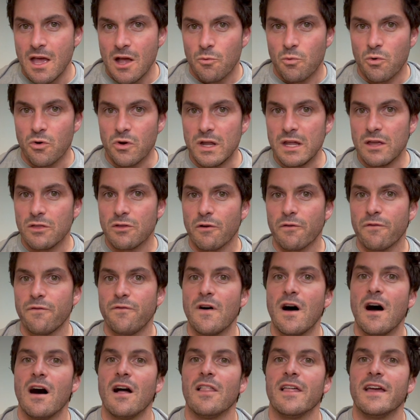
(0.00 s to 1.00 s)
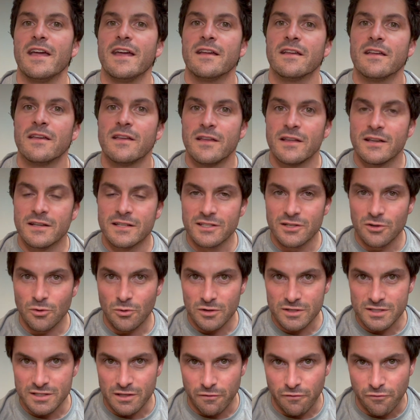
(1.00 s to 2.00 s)
We're either falling
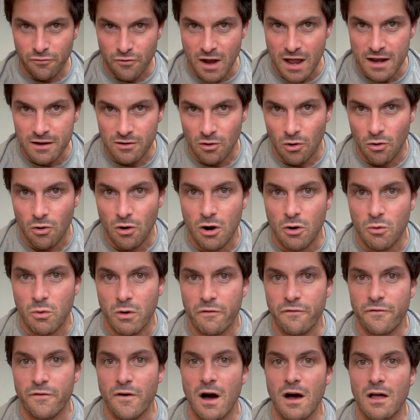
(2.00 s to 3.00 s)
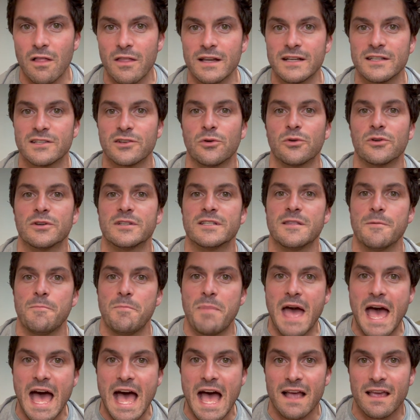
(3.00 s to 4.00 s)
towards the front or we're falling towards the
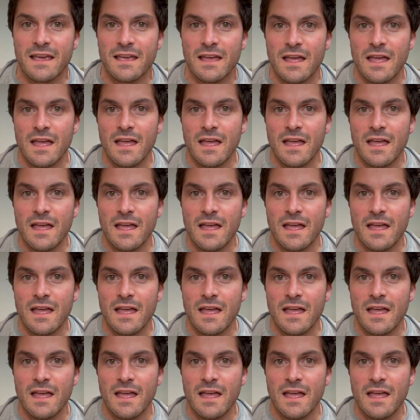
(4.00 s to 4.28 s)
back.